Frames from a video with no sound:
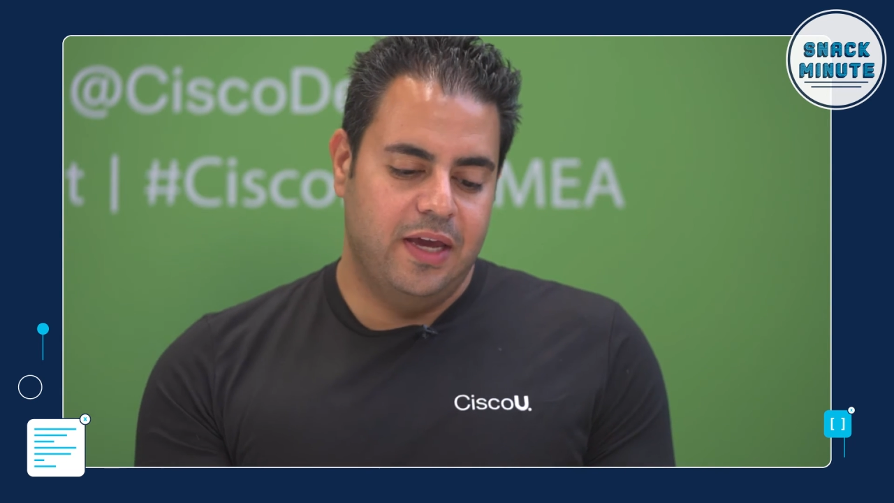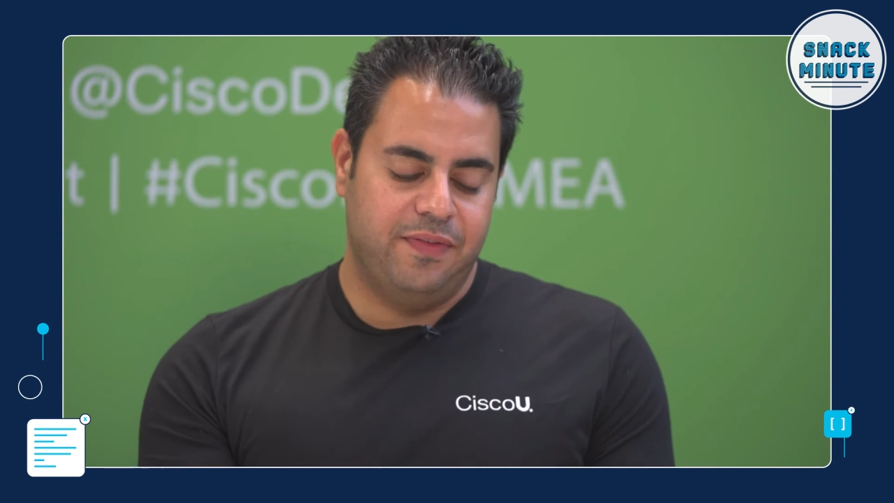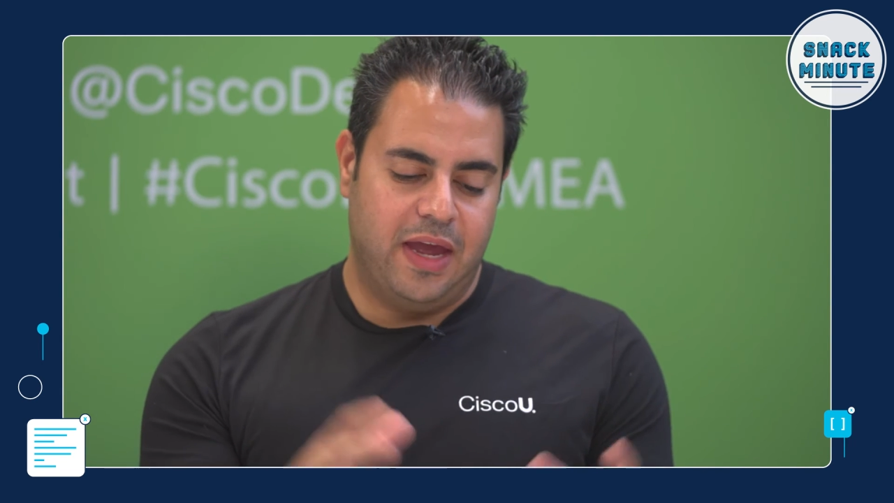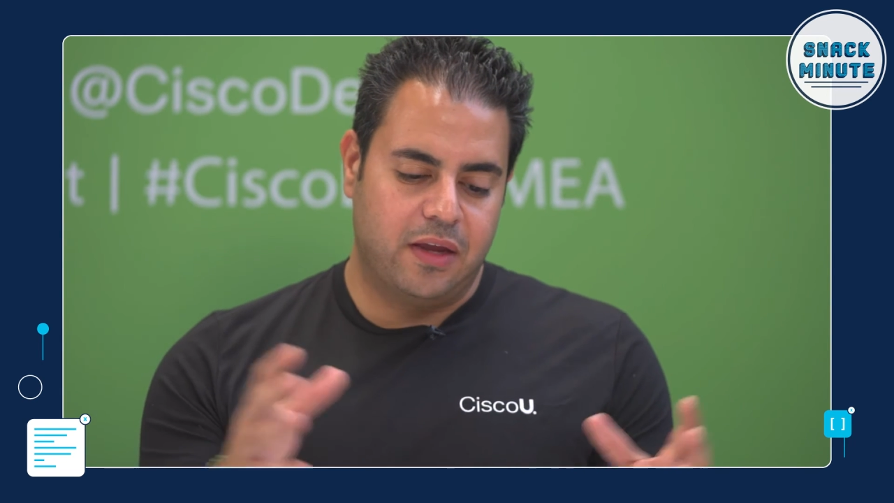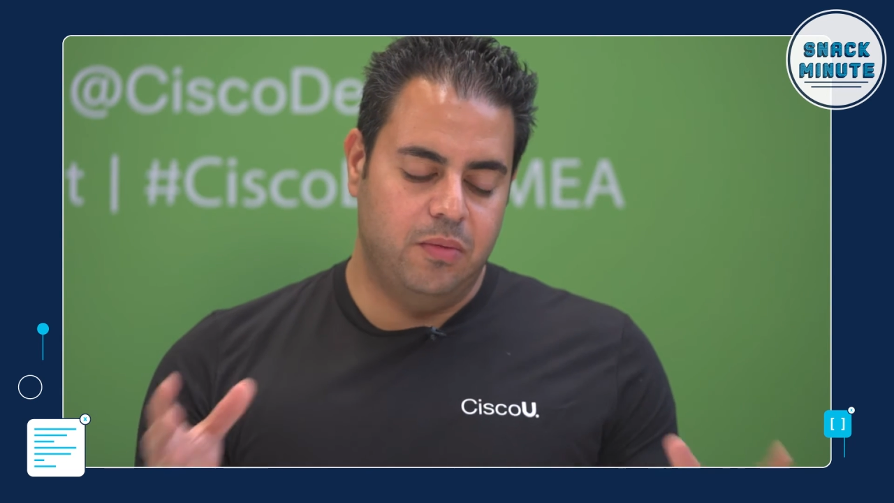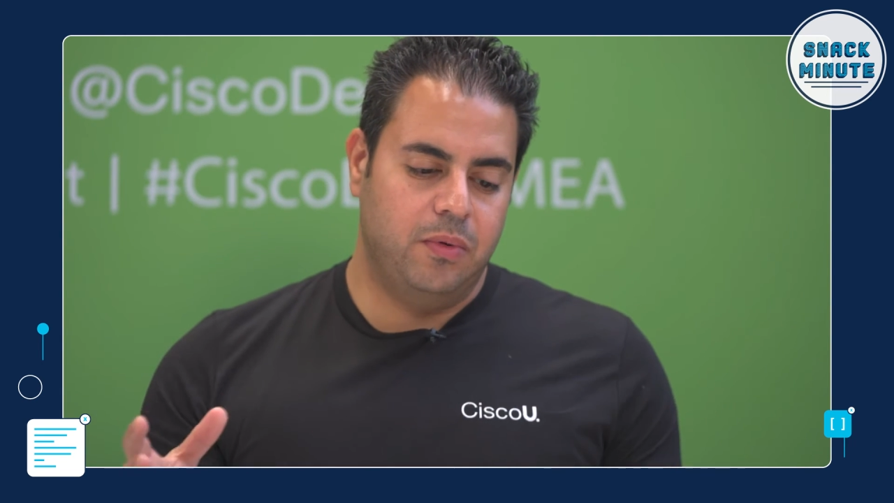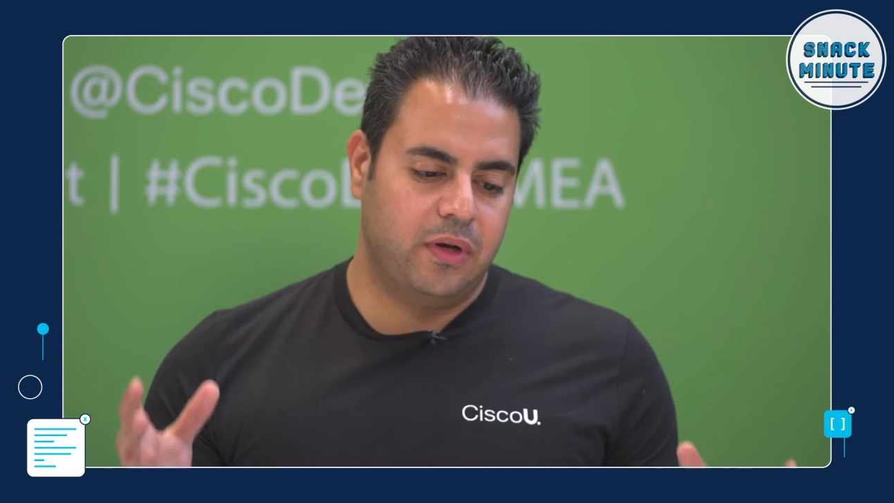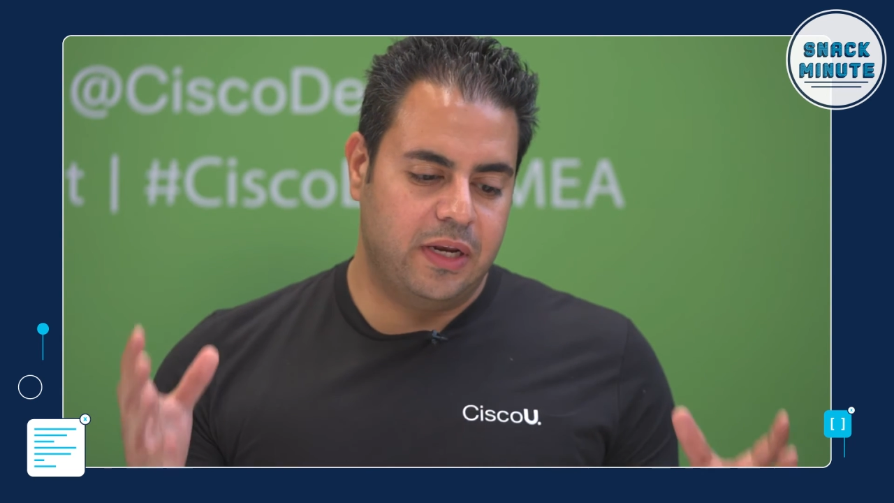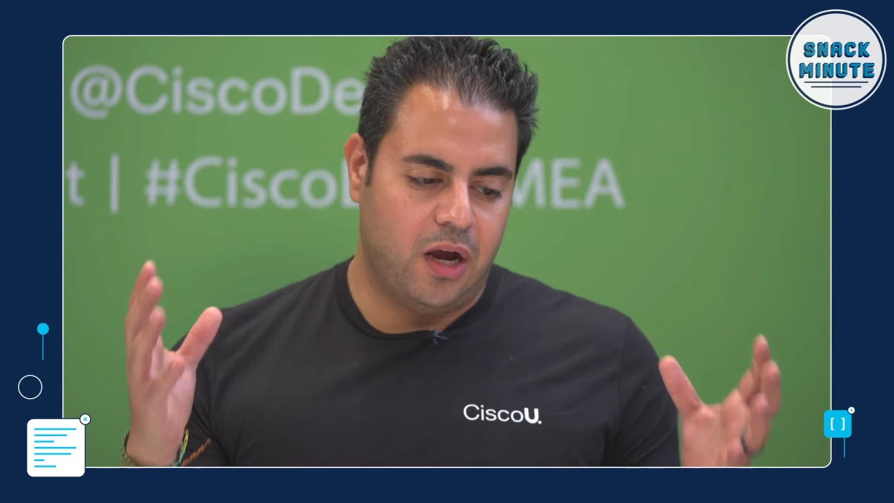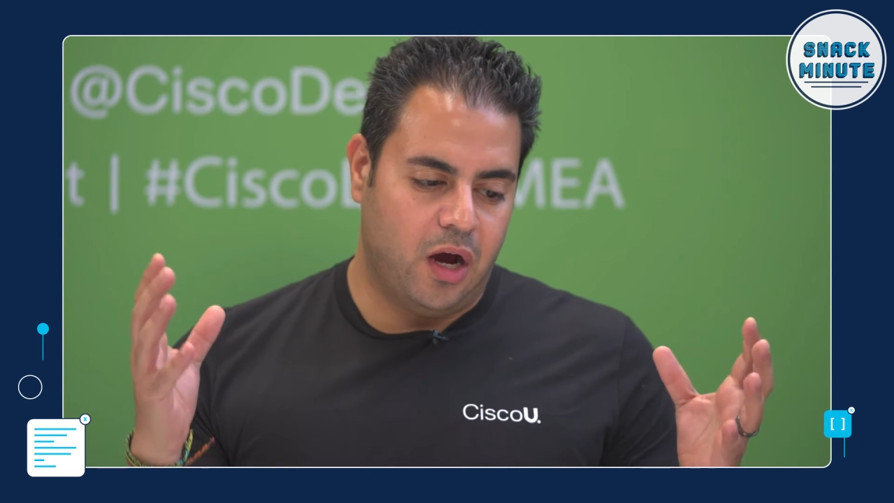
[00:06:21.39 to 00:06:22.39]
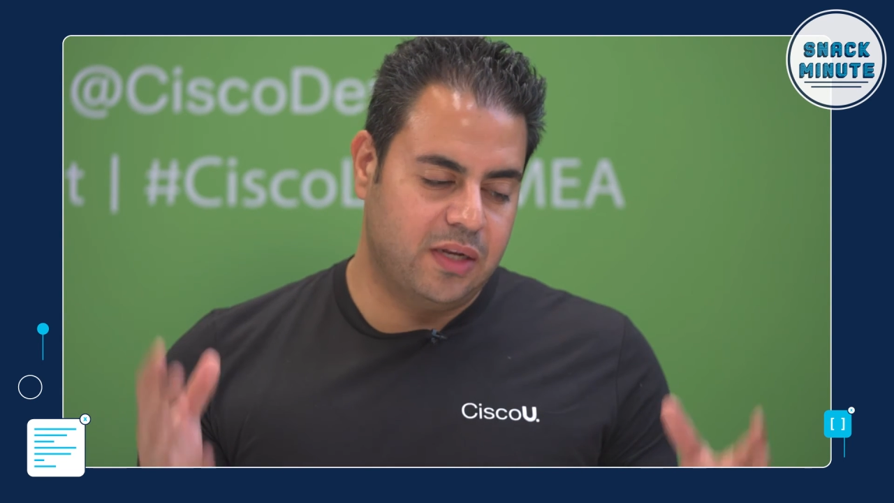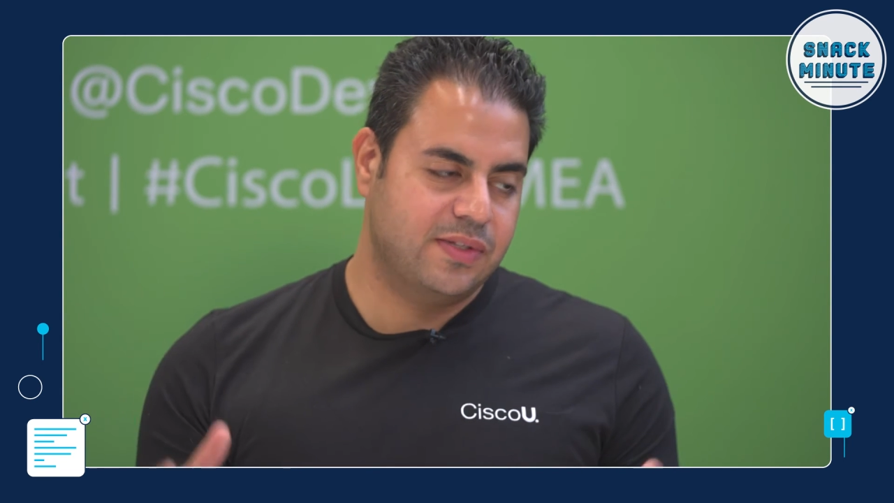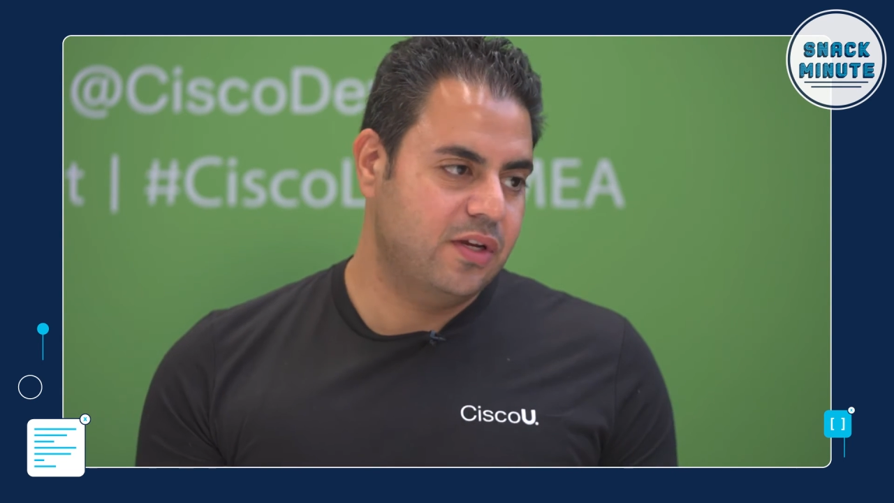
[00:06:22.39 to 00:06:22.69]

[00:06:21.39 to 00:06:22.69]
in that community on a